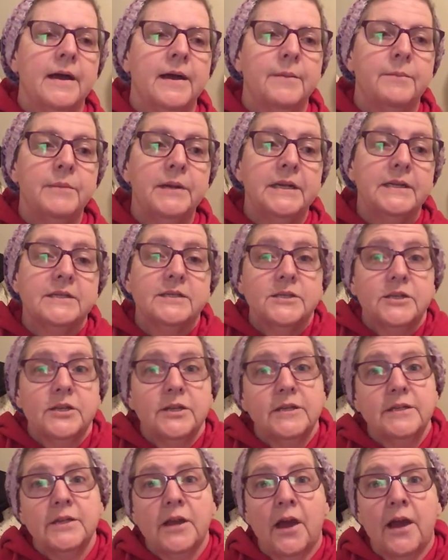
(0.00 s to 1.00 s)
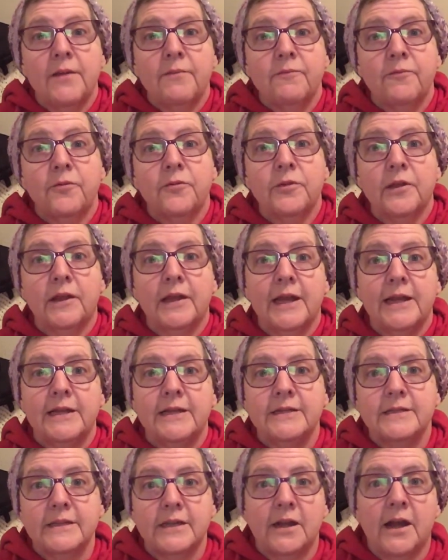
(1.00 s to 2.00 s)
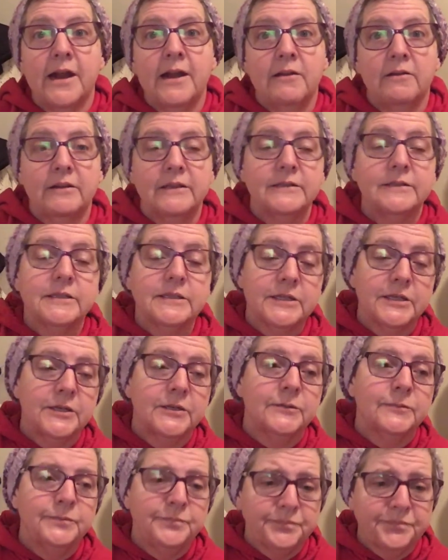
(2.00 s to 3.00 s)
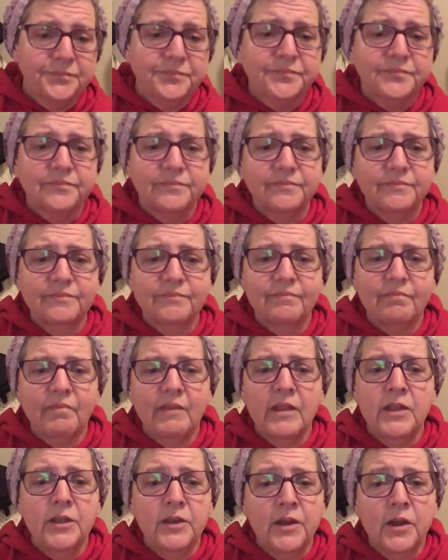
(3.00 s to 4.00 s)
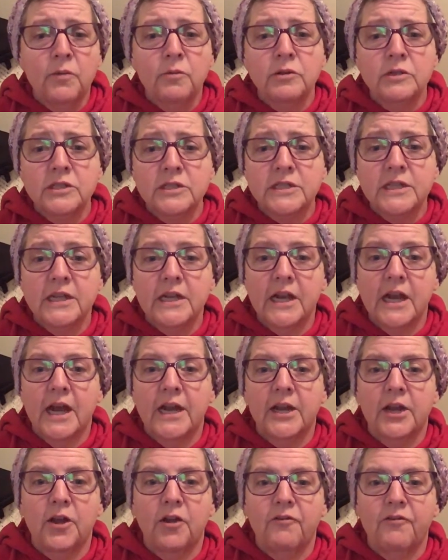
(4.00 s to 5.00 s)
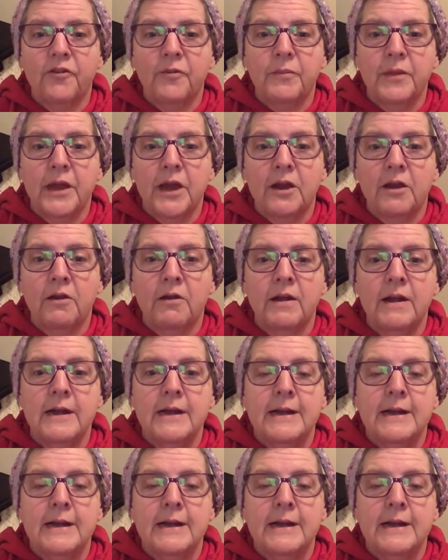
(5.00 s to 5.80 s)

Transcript: But it's a good time for the ladies in Ireland. So, you know, we're just going to kind of go from there.